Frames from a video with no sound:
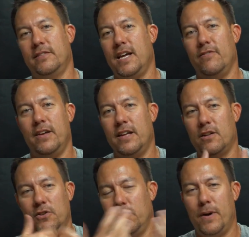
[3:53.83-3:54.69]
didn't have any
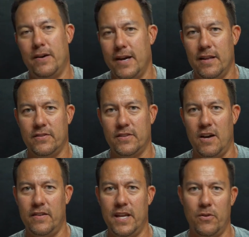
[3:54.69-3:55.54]
clue about any of this
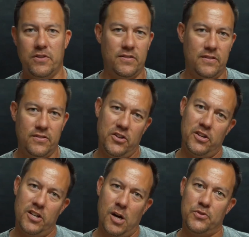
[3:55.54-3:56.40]
stuff, and they were just to
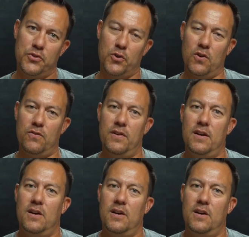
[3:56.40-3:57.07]
sit and observe,